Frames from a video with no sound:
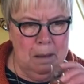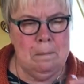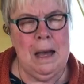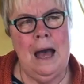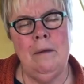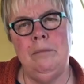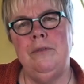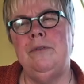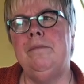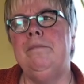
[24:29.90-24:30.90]

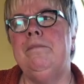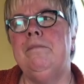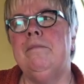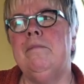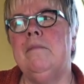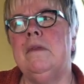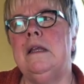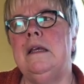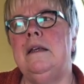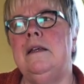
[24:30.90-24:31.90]
perhaps
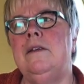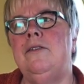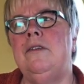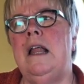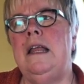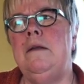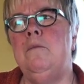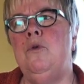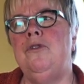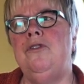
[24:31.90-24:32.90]
slightly
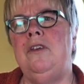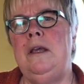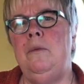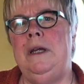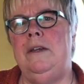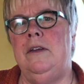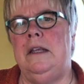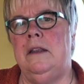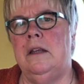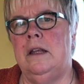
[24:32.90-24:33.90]
more
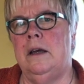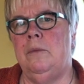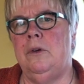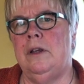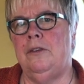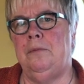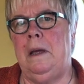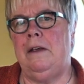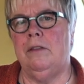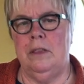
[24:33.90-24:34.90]
seaweedy than I would
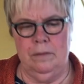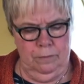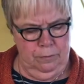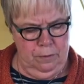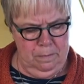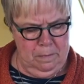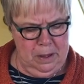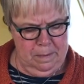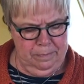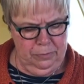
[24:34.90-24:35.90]
expect them from
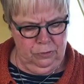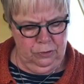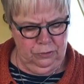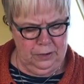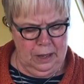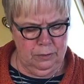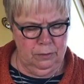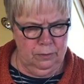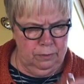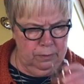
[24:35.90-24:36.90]
just south
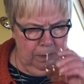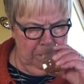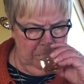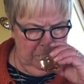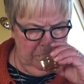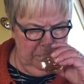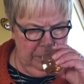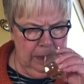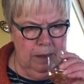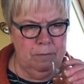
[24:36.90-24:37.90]
of
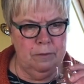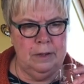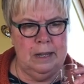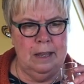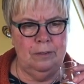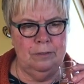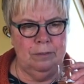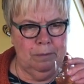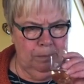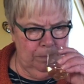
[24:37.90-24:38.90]

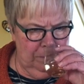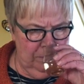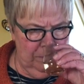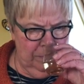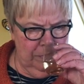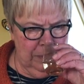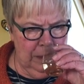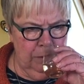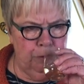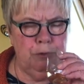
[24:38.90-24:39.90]
Inverness.
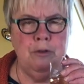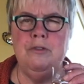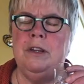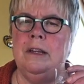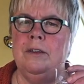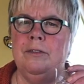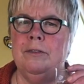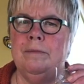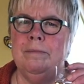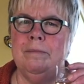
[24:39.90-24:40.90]

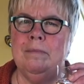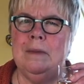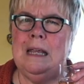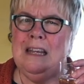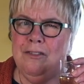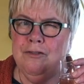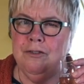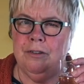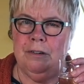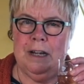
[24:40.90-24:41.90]
Fruitiness,
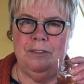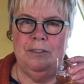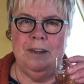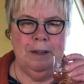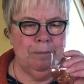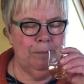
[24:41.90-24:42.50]
interesting.